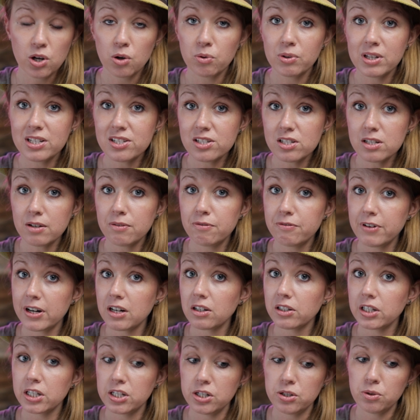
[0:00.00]
So this is a
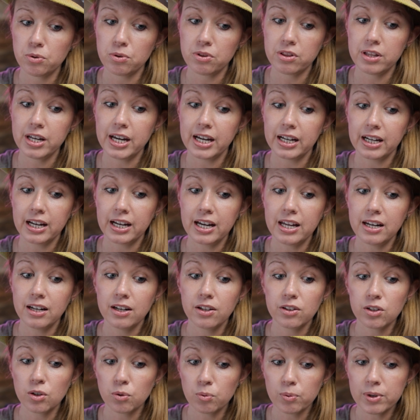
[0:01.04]
fairly new thing.
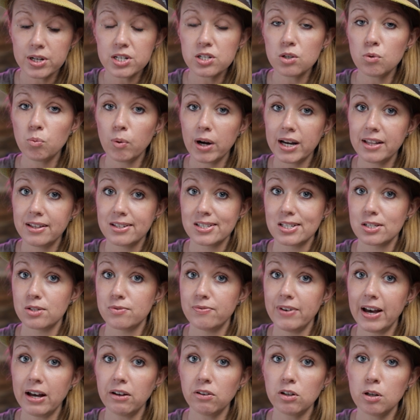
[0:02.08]
And the reason why this is
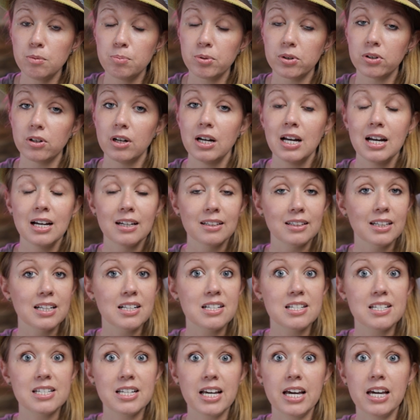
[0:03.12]
valuable,
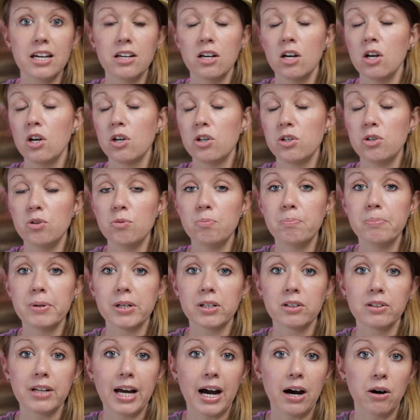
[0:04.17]
let's say you
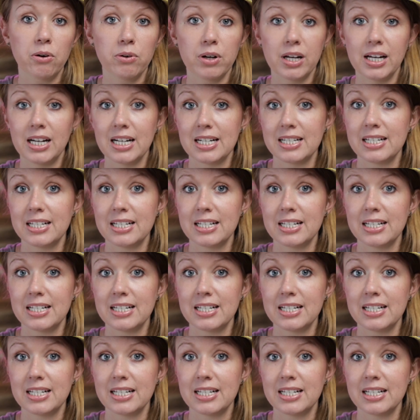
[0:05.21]
build out an